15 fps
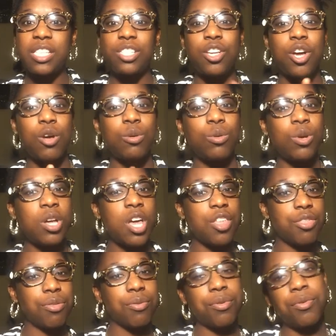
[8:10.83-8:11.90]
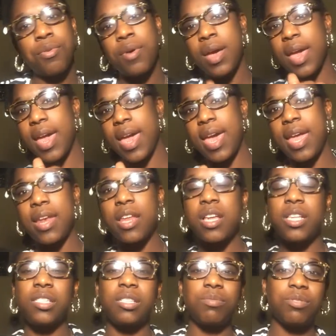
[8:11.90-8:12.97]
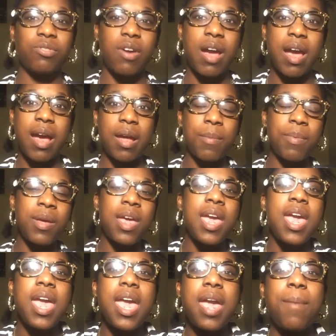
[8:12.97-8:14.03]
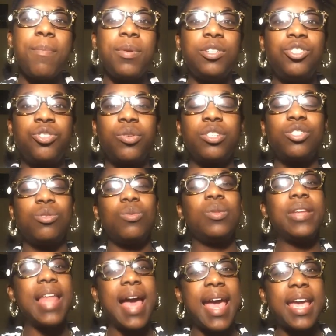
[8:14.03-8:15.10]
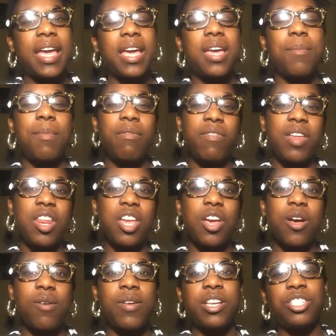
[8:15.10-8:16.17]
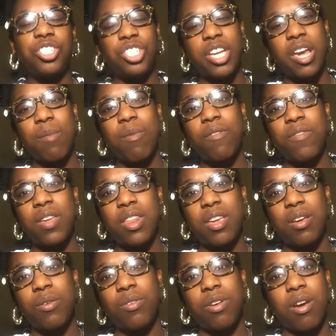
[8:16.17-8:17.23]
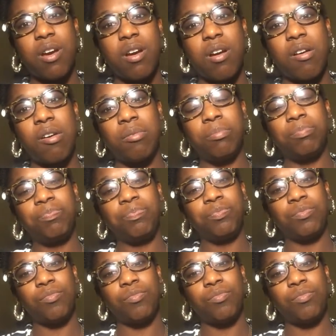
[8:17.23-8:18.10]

go through and subscribe, and be sure to like my video and share my video, y'all.